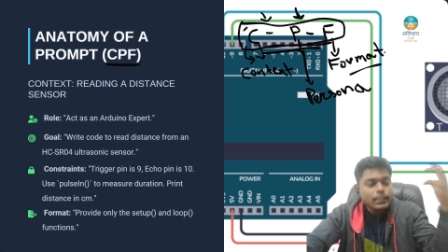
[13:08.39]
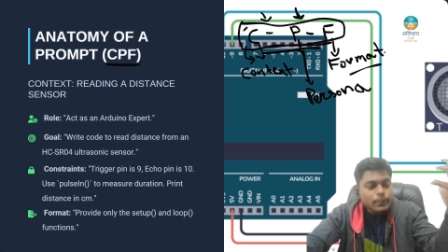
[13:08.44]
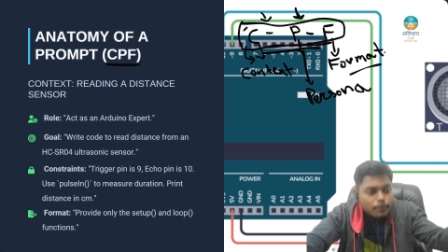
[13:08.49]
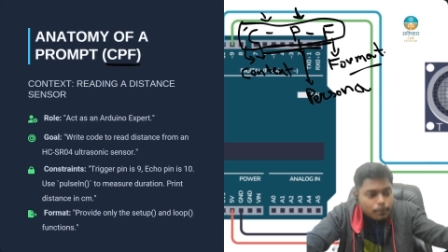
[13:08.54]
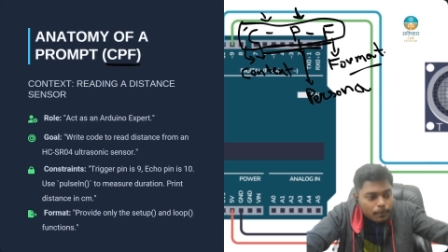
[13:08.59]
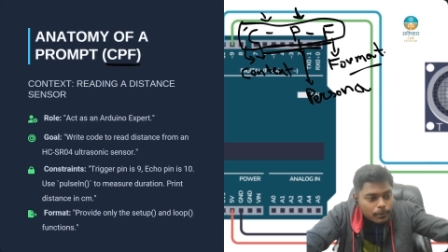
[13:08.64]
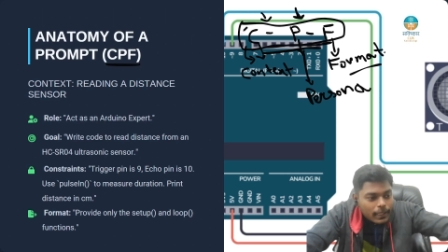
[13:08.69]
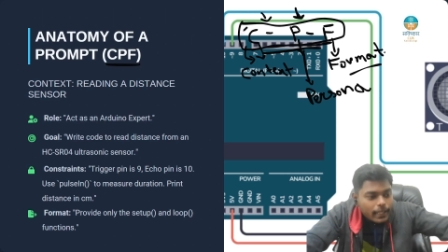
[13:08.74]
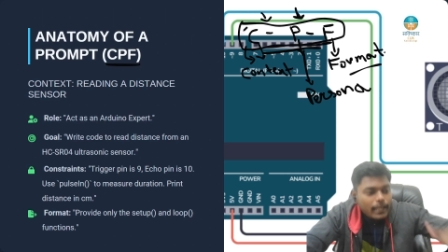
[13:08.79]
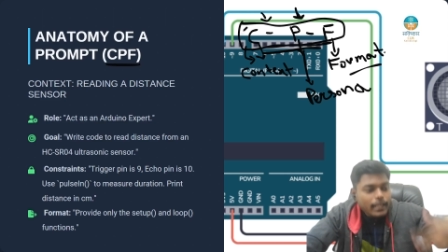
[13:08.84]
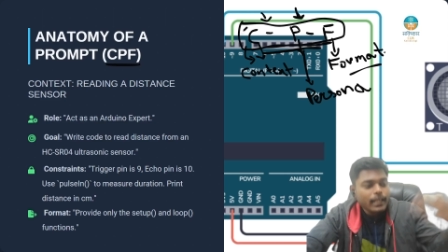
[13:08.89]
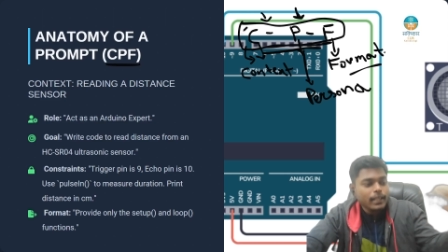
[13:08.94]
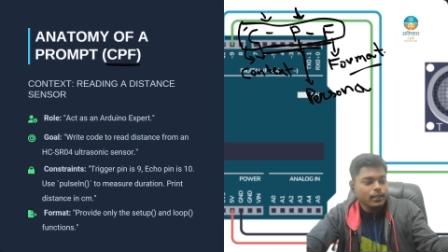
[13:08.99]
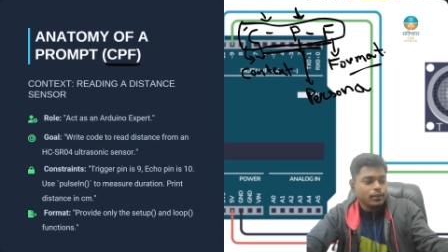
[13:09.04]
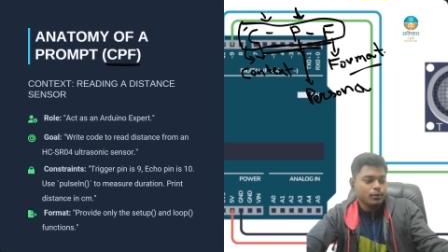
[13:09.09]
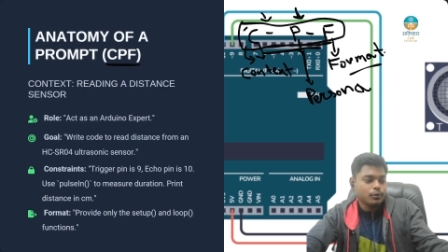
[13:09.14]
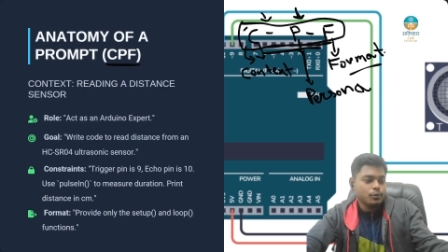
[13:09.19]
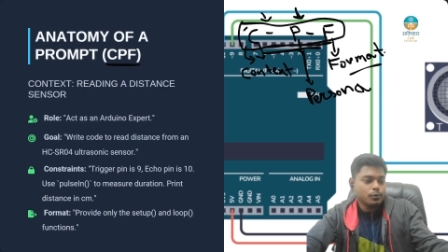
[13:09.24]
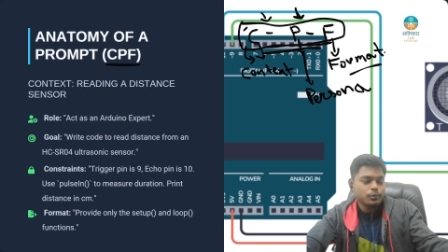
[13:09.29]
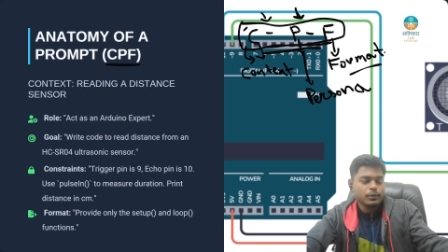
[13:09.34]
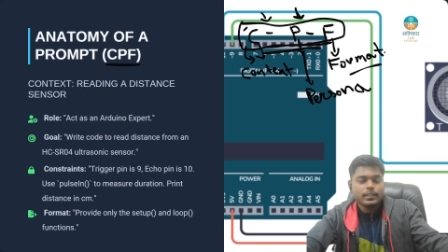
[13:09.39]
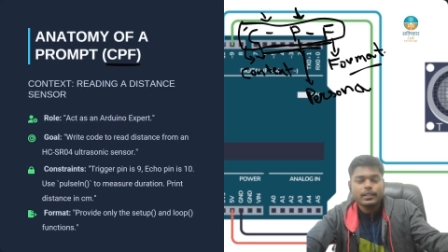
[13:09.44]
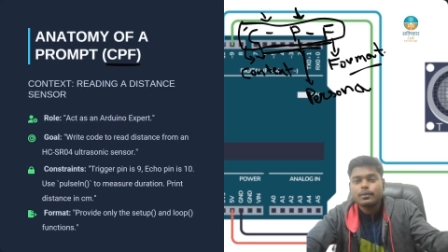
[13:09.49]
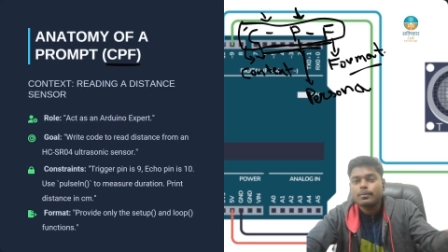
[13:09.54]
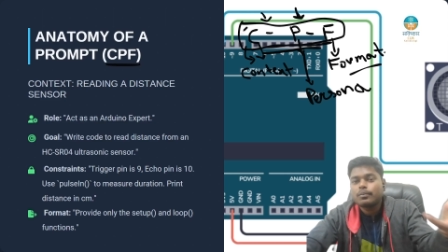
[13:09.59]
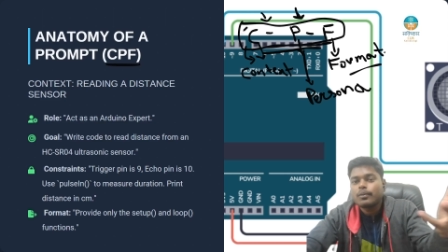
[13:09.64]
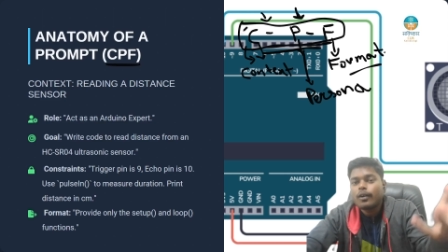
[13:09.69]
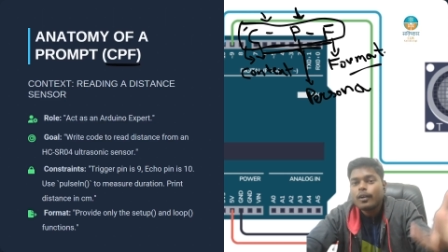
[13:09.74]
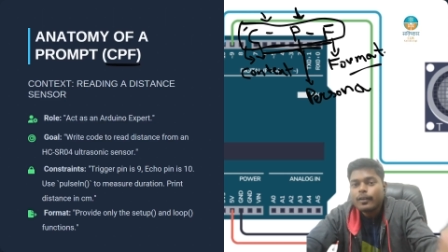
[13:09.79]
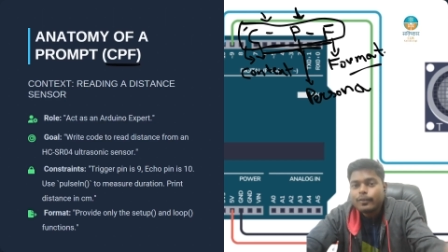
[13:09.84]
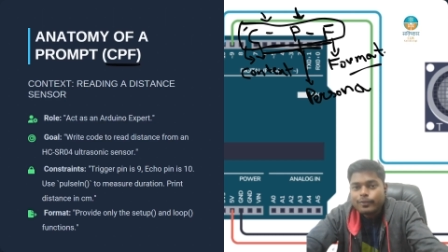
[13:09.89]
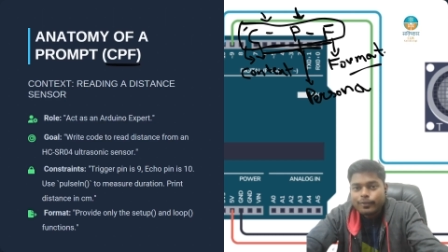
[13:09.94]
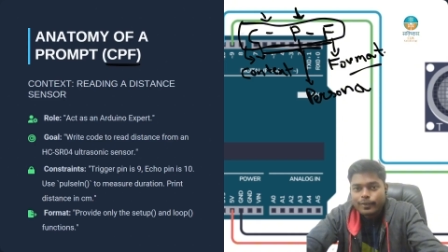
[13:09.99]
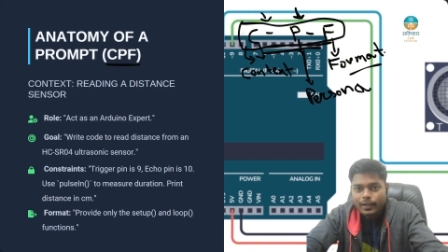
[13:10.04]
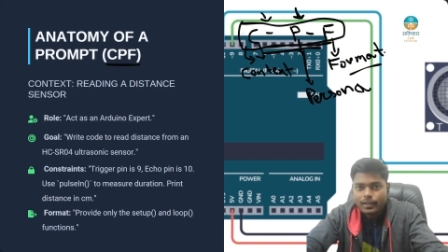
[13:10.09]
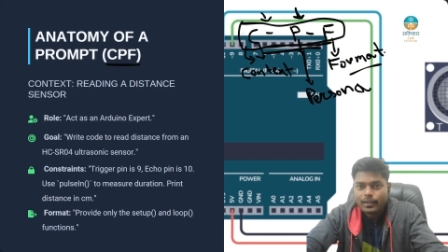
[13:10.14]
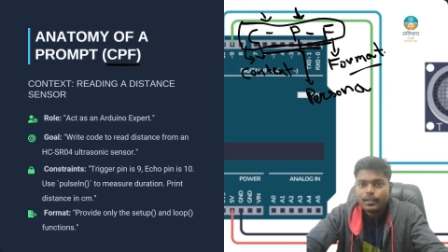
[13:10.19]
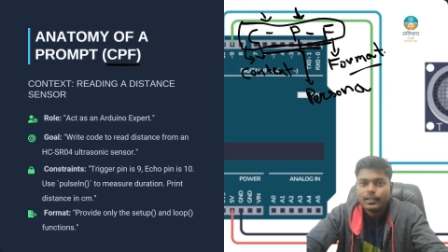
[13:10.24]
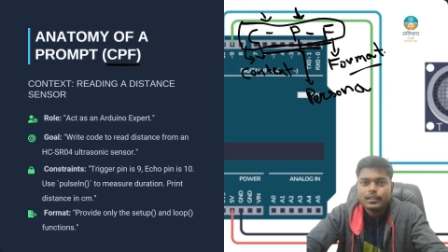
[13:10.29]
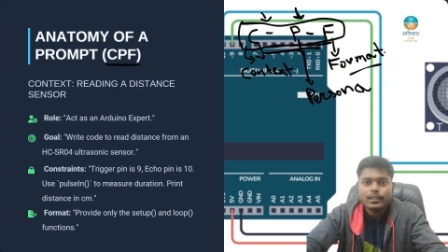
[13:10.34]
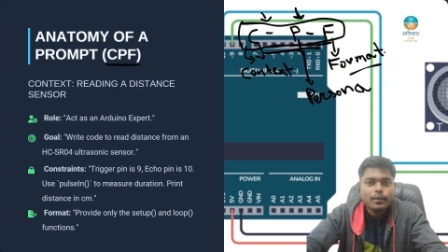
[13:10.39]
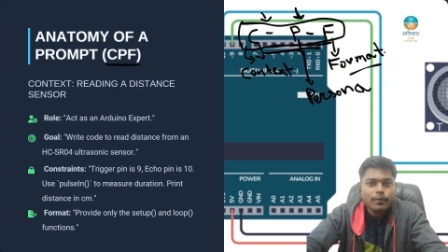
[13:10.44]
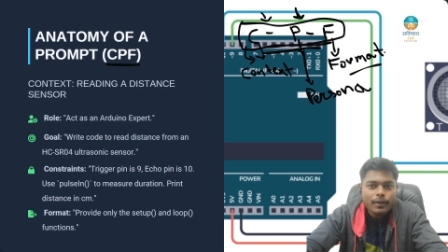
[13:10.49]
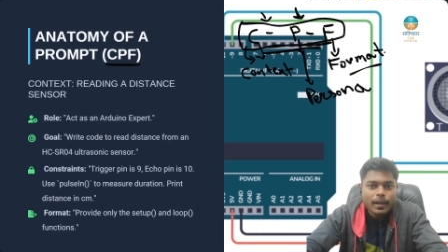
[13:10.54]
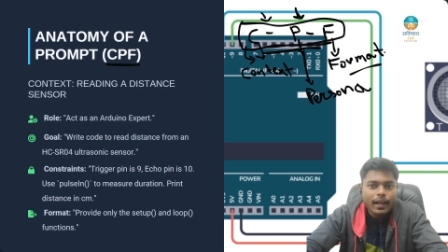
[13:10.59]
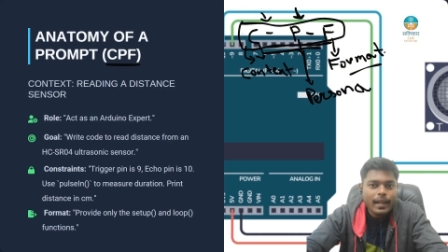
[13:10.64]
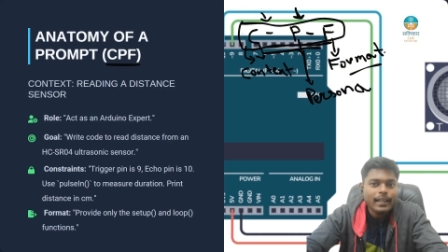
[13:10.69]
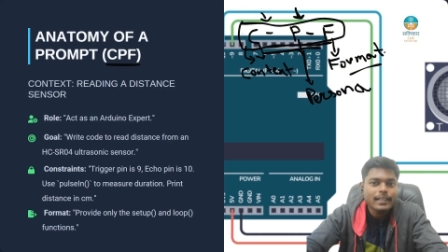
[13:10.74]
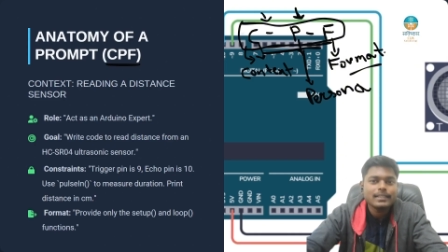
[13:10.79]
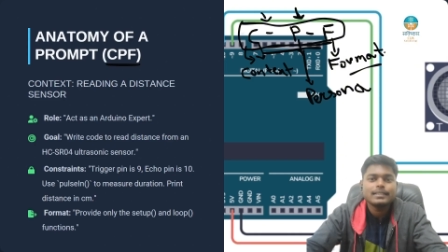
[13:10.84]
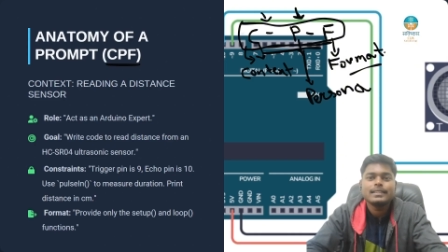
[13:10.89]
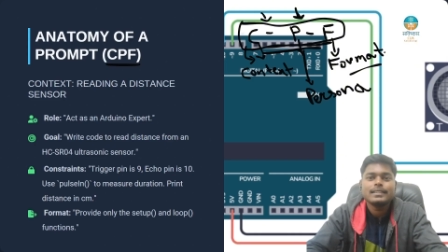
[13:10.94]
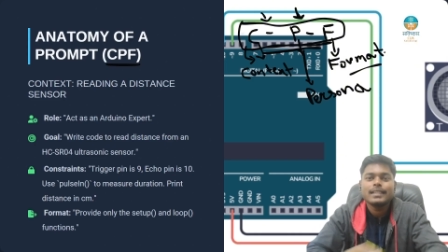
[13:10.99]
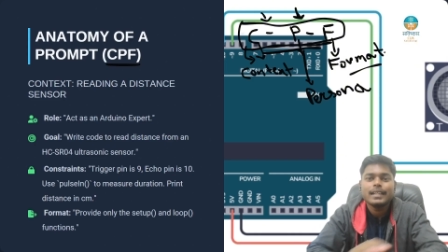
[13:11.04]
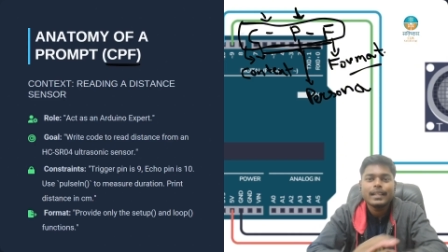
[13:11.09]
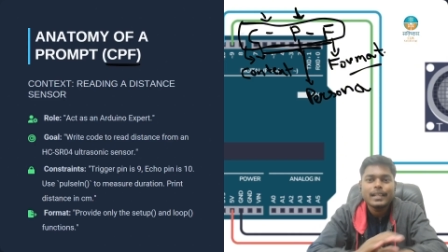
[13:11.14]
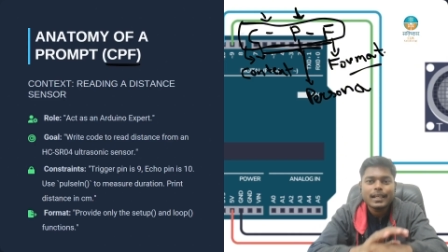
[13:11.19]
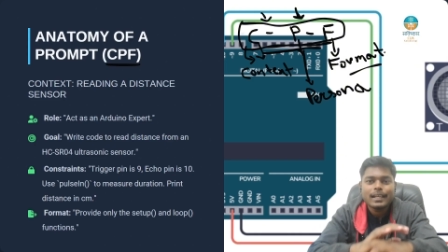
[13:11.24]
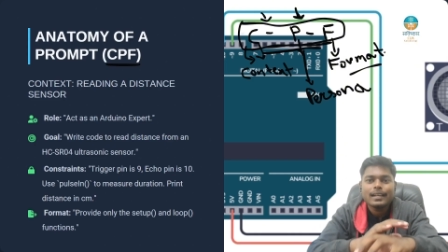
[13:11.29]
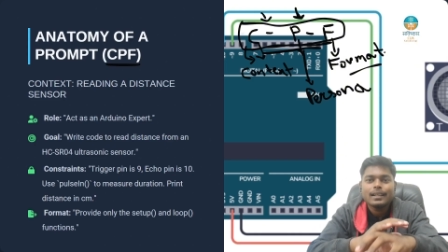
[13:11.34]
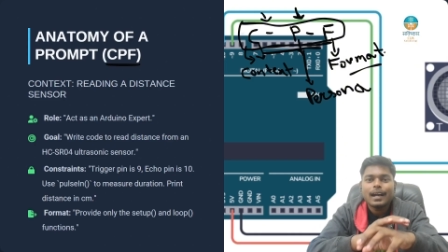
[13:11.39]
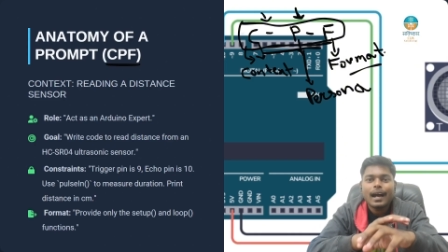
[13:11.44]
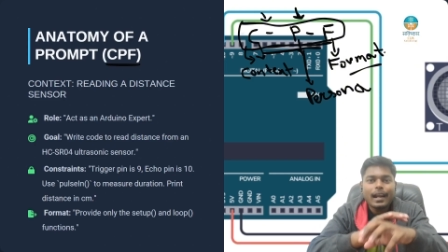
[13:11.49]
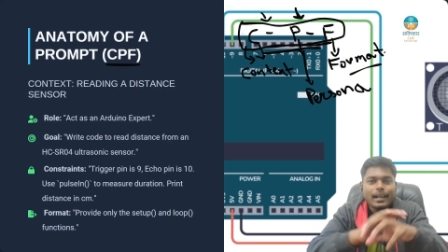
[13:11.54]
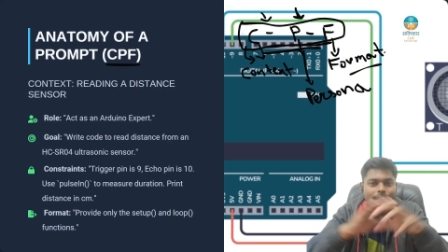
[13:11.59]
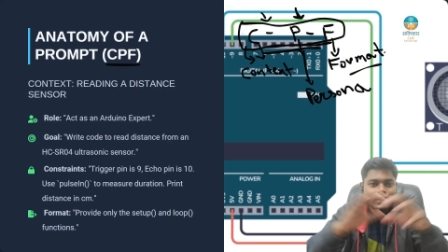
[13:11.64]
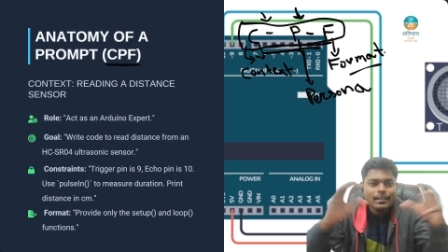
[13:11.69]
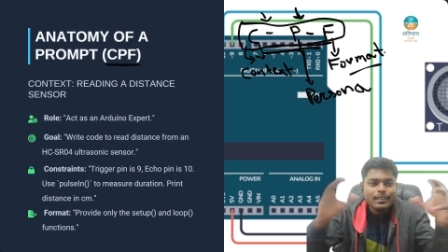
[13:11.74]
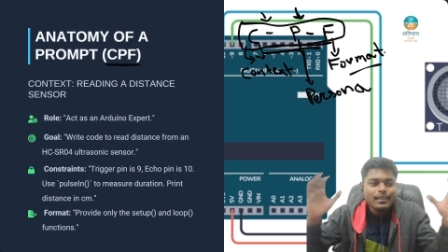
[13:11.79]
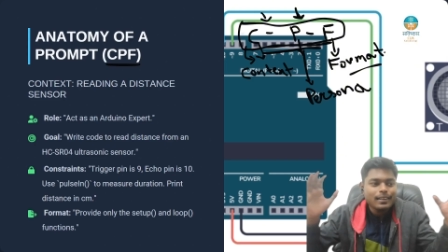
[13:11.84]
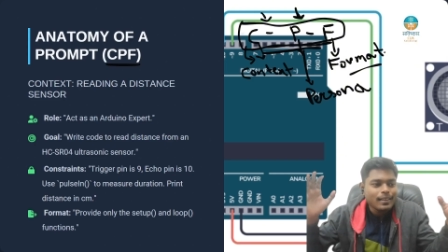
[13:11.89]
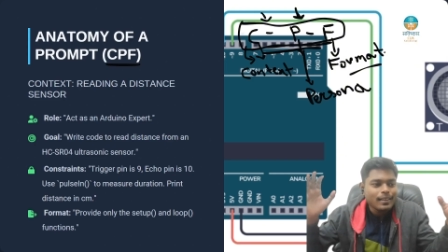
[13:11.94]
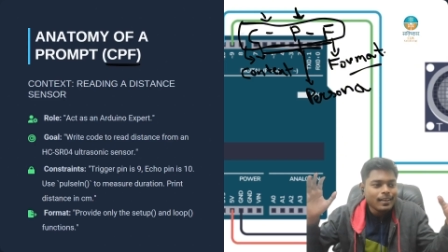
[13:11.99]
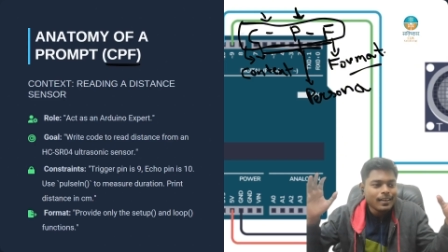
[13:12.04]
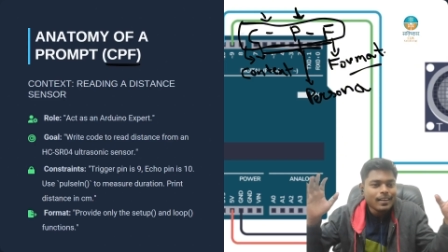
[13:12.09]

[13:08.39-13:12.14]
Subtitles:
explain to their boyfriend, otherwise they can't